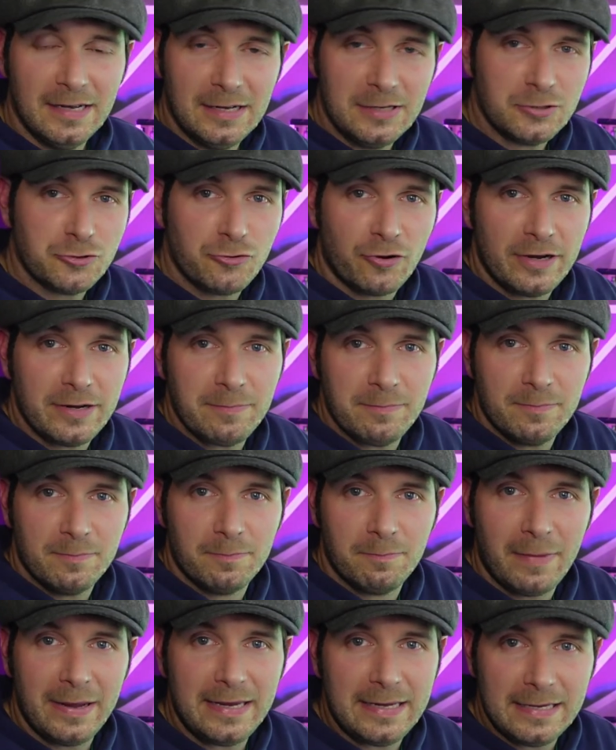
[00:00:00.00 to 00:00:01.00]
try and
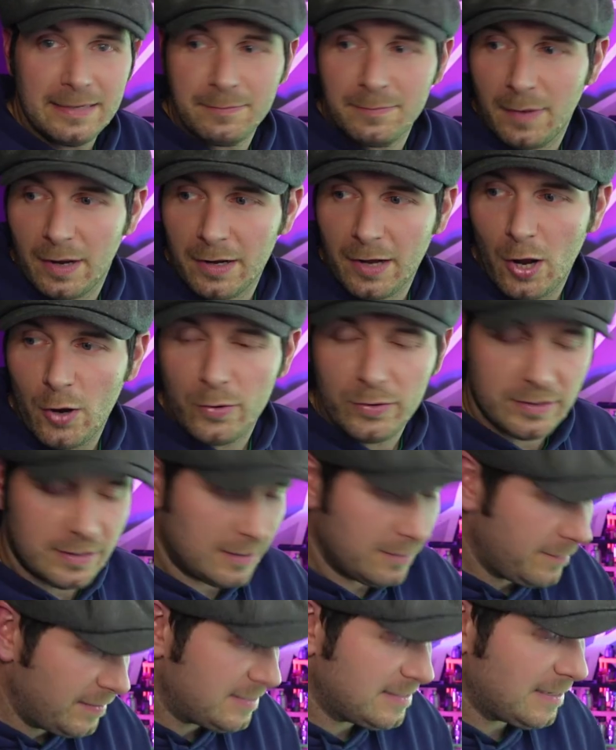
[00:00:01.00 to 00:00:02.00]
make it my own and
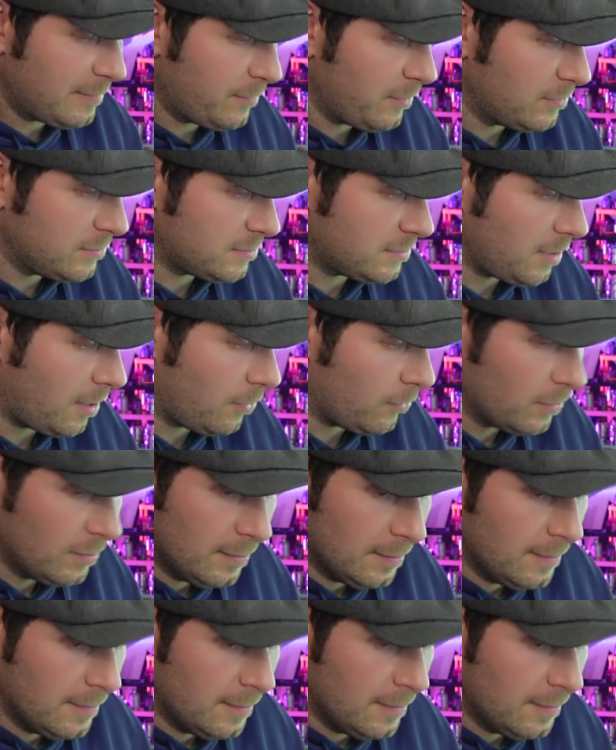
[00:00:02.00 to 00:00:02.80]
eventually have my own style.